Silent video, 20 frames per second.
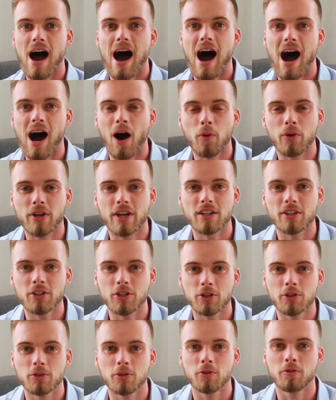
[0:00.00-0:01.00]
how can
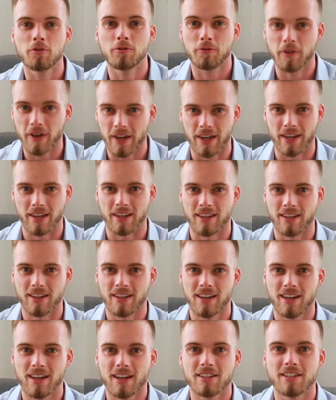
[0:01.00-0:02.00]
you think
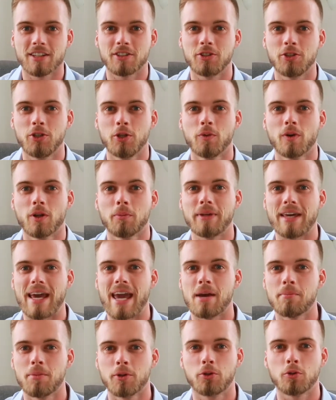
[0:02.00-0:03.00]
that you will be
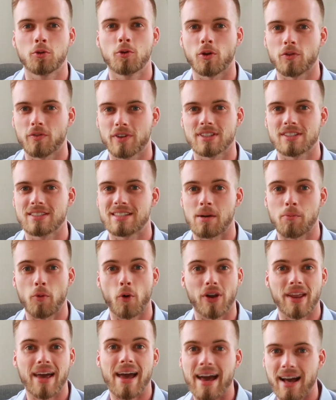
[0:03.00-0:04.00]
able to convince
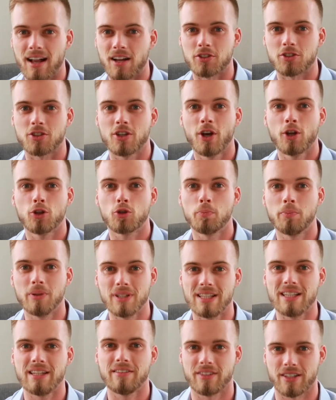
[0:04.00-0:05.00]
someone else to
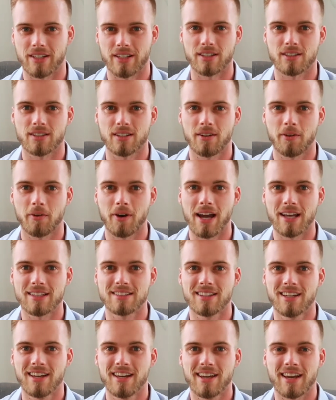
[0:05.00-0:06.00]
believe in it,
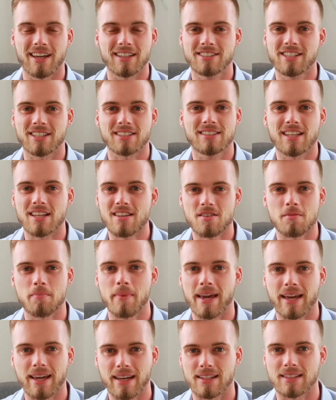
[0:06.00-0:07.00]
right? It just doesn't
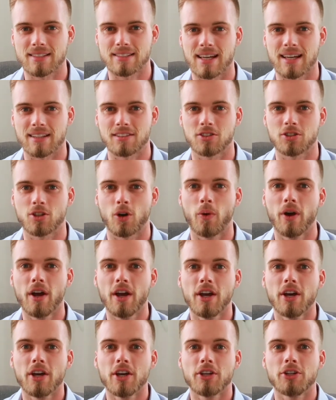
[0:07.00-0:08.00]
make any sense. So
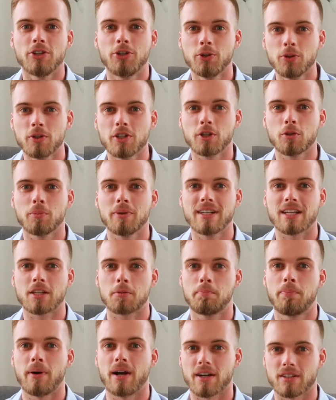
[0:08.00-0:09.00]
you need to be
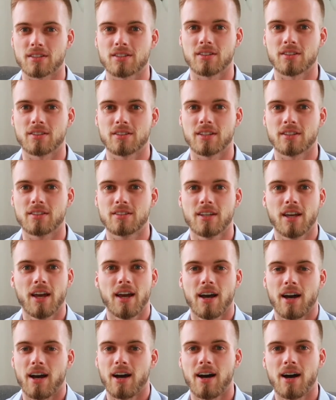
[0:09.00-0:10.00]
that person
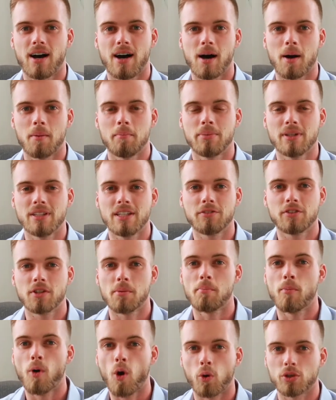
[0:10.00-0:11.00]
that believe
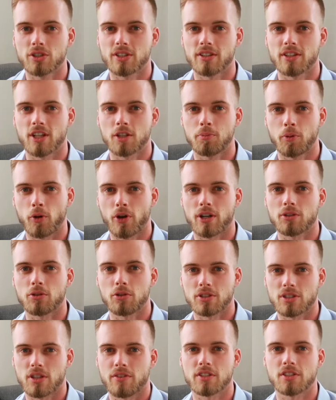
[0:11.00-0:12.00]
the most in that product
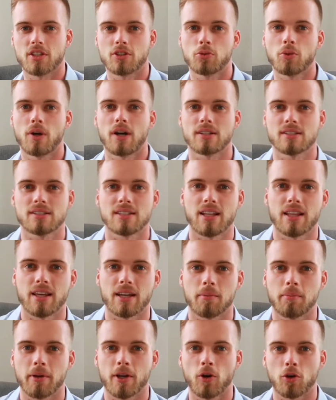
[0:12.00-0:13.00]
or service that you are
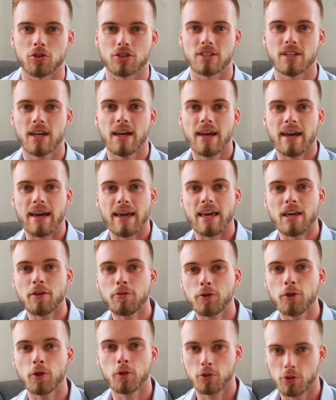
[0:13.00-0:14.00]
selling, because
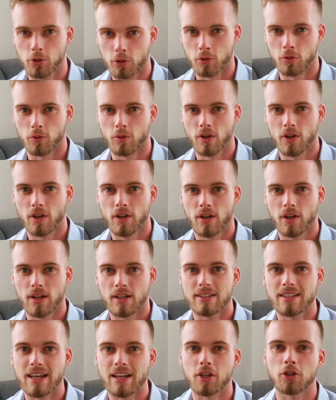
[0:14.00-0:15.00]
if you do,
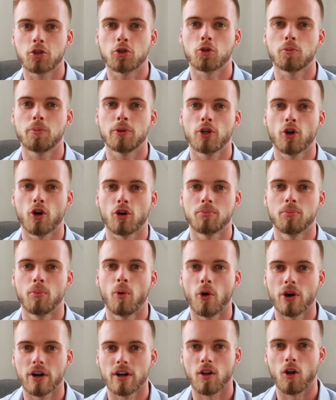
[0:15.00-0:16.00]
then it should be your
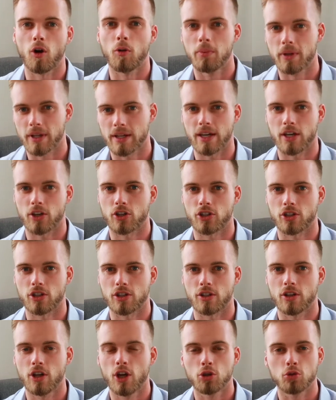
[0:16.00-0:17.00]
moral
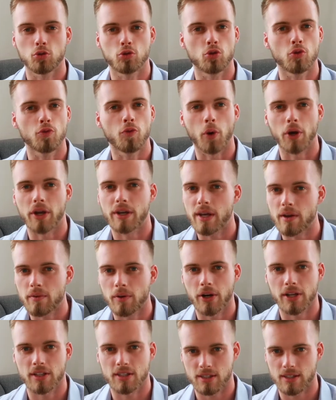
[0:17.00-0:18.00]
obligation to do
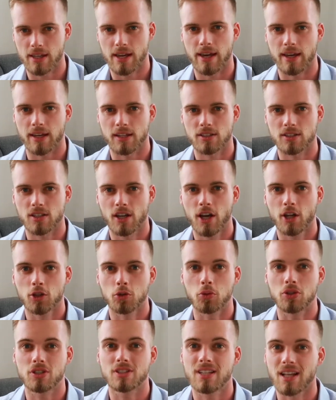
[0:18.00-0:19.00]
whatever it takes
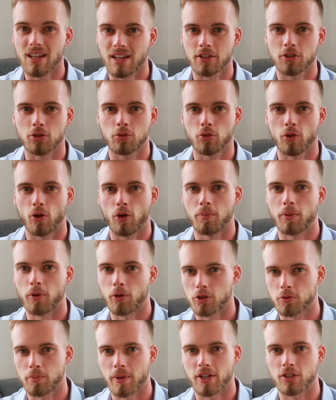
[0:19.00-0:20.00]
to sell it to your
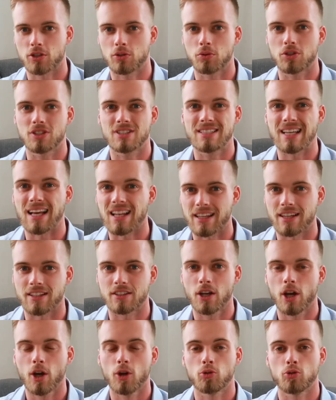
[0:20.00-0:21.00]
prospects, to sell
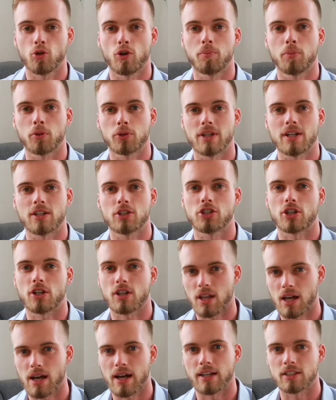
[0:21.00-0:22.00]
it to your potential
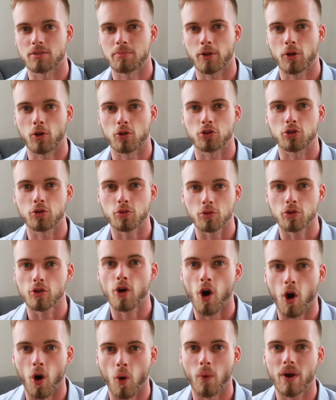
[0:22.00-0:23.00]
clients, because you
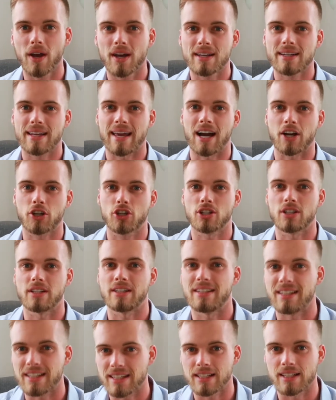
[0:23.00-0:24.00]
know they actually
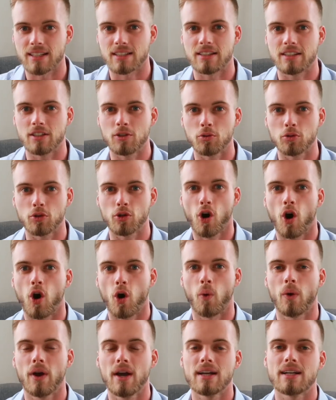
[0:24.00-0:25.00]
need it. Do you
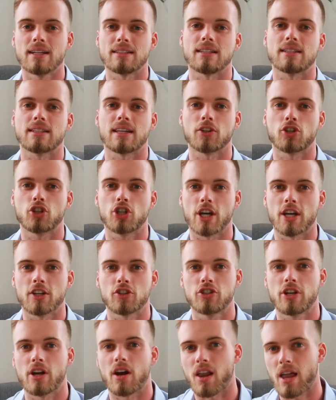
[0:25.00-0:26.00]
know that it can
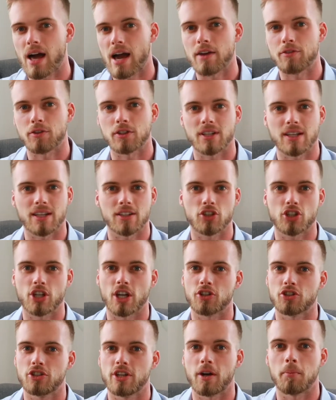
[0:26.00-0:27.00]
change their life, it can
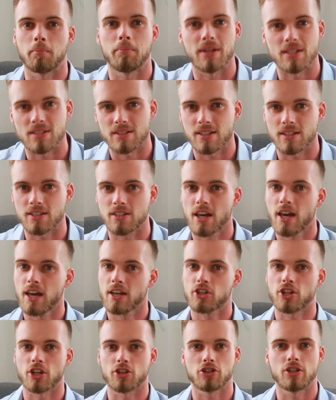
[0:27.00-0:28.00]
change their business,
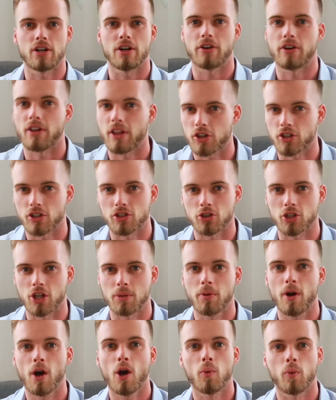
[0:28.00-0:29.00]
change their
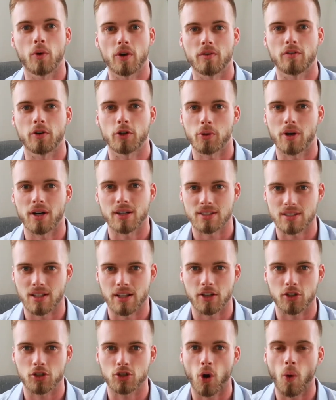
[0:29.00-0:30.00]
relationship, whatever you are
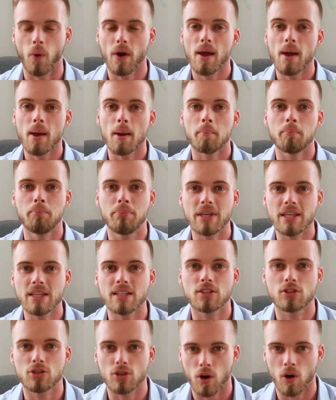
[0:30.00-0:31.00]
selling. So
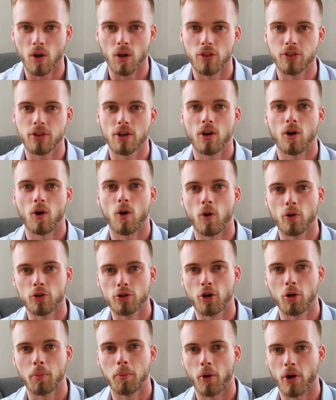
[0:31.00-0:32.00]
be sold on
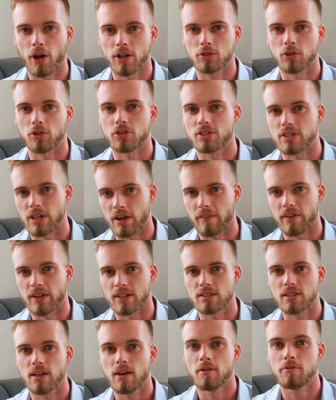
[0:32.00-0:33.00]
your product or
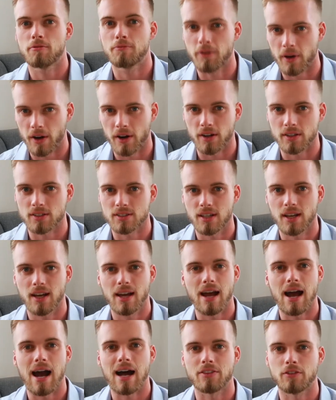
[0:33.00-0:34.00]
service first,
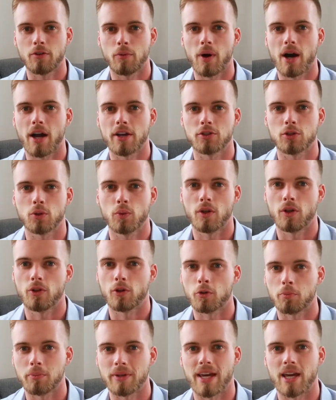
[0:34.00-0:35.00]
otherwise you will
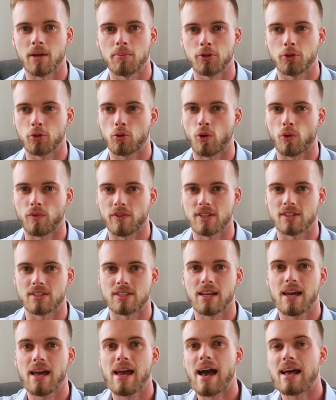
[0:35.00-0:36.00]
not be able to
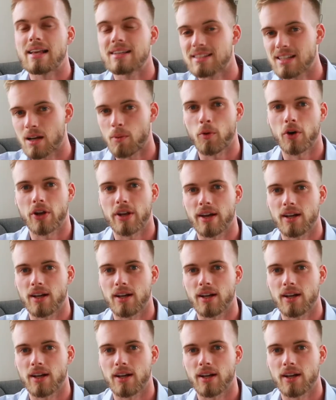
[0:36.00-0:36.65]
convince someone